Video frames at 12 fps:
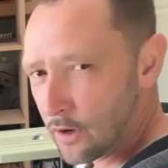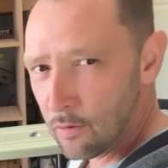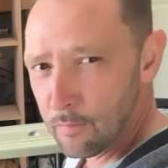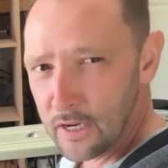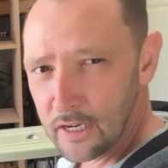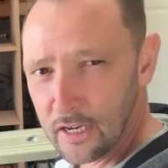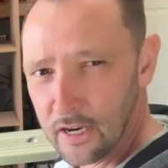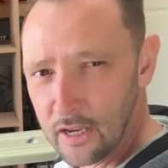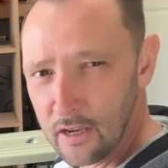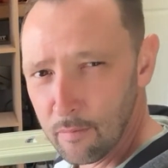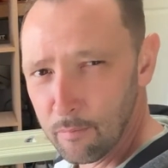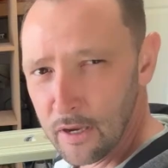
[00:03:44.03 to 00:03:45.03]
are making
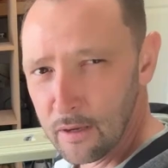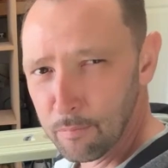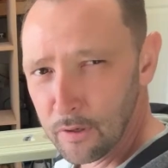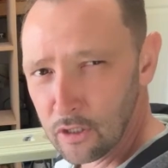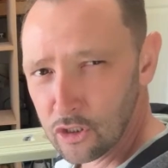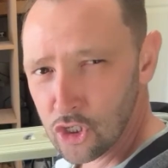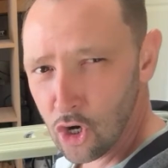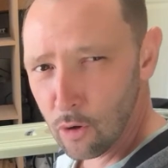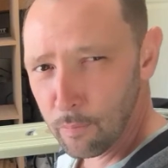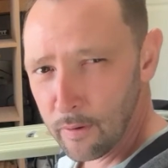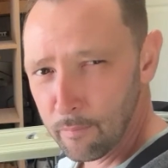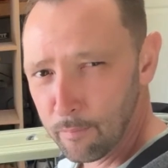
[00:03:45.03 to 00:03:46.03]
a maple
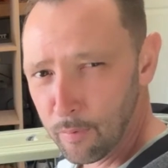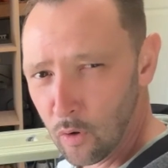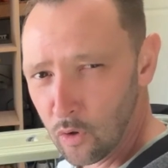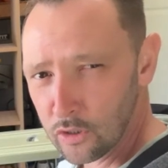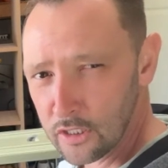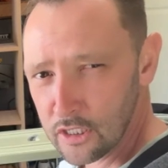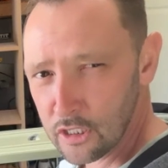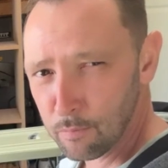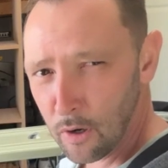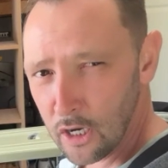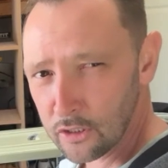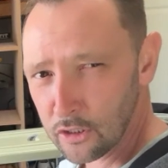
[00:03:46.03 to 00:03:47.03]
chopping board. This is
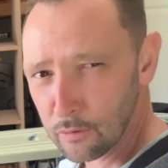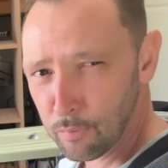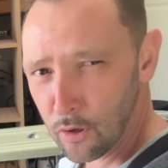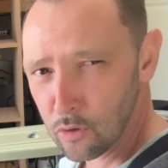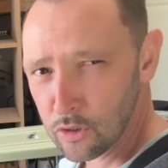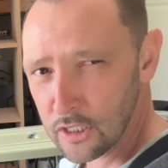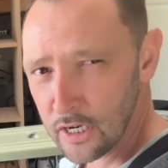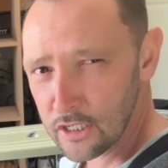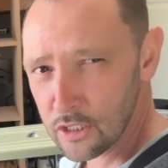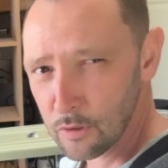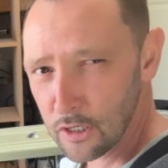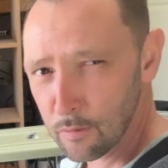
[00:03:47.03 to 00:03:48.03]
part of the
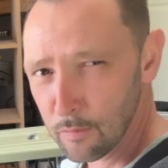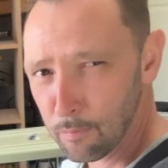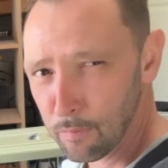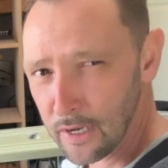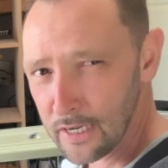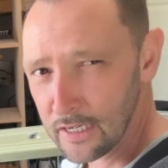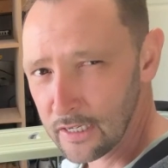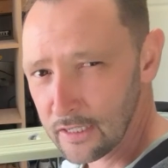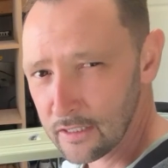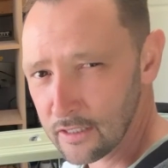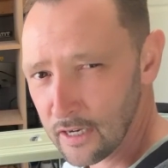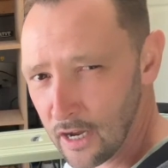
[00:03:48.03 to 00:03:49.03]
process. We're going to be planing
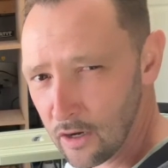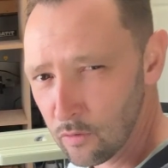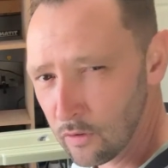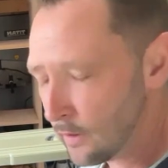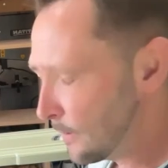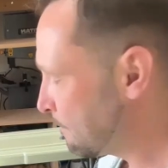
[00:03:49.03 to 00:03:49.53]
it down.